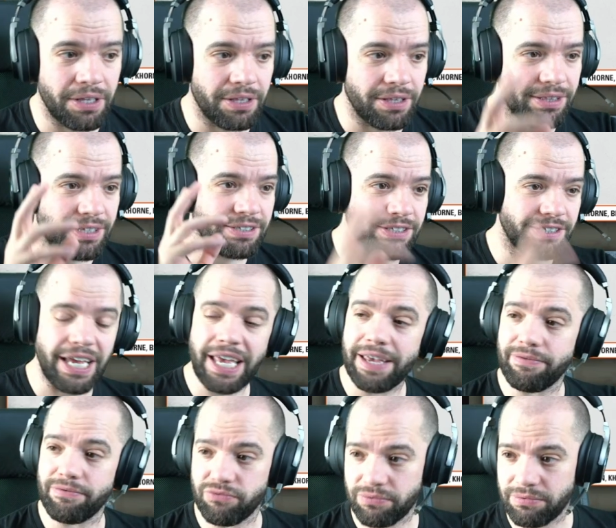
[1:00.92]
The
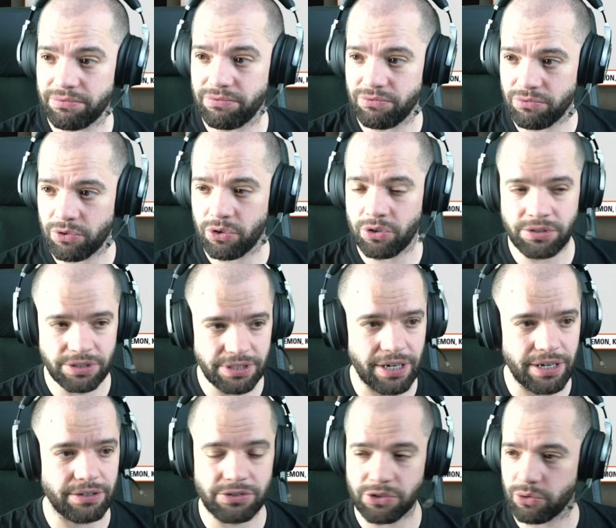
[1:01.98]
save
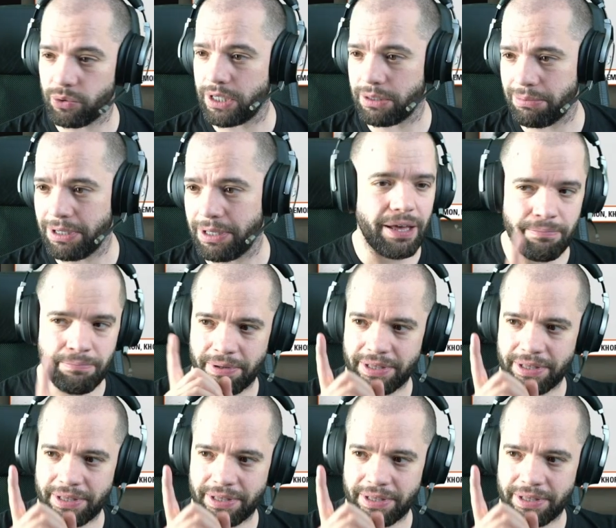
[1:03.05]
sucks quite a bit. But